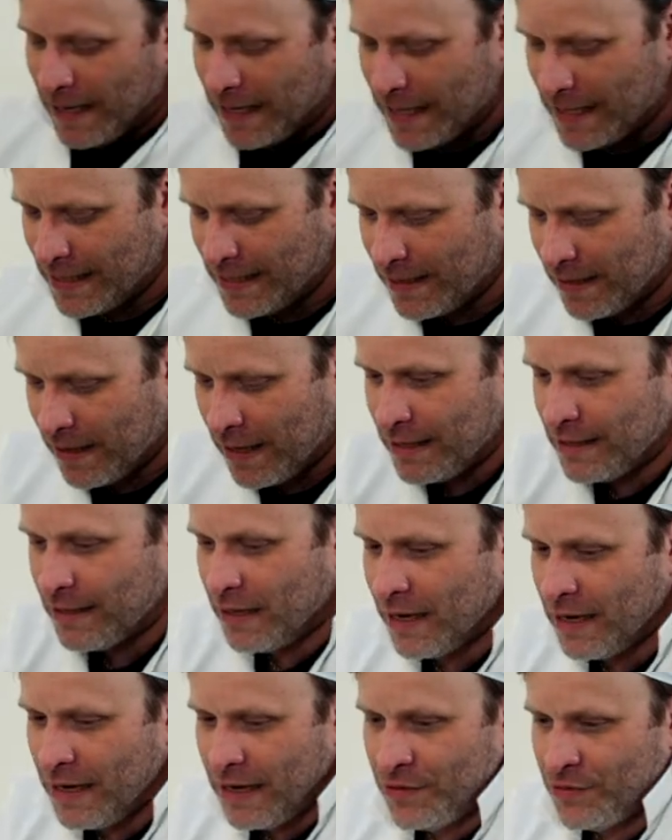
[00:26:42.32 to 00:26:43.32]
I need,
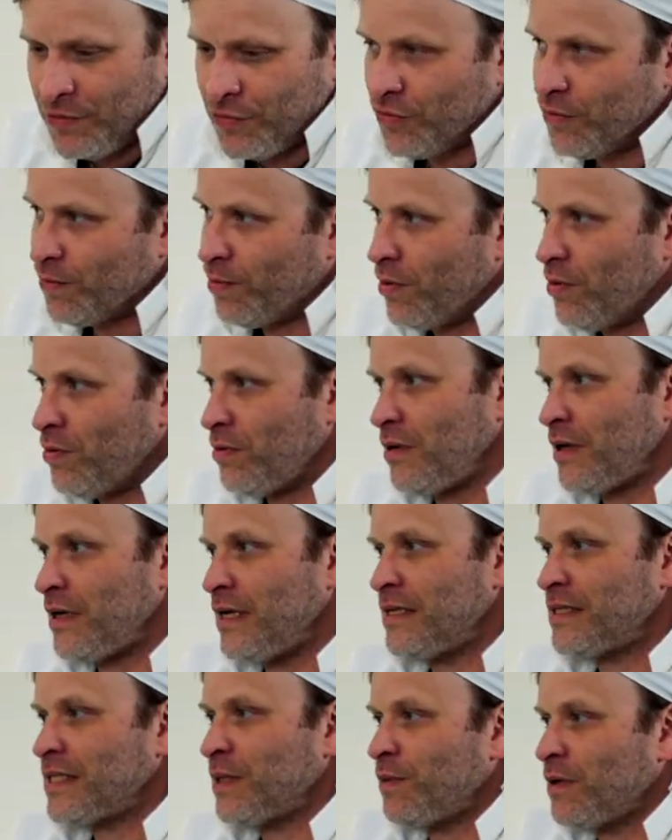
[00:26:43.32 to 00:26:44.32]
I, I need the support. I
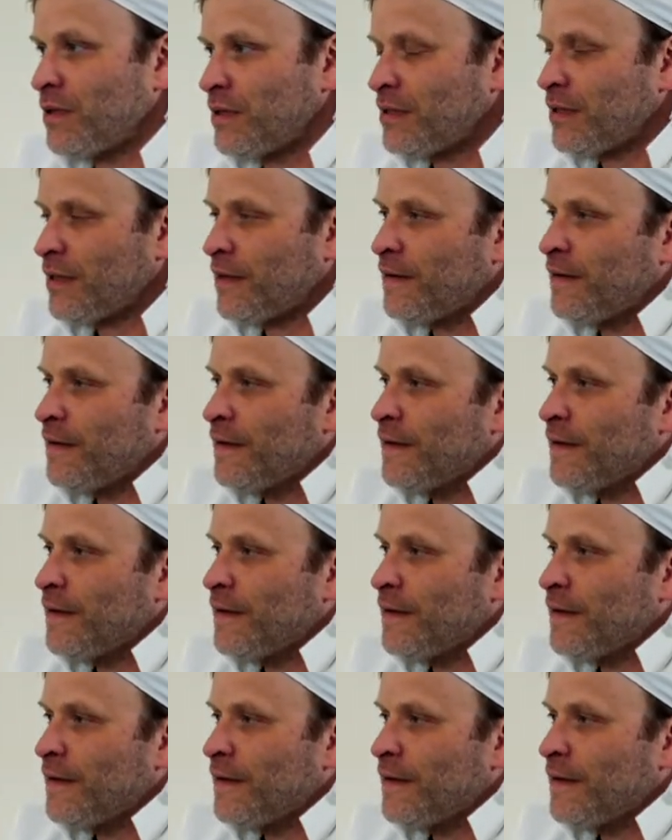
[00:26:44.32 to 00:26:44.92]
need someone to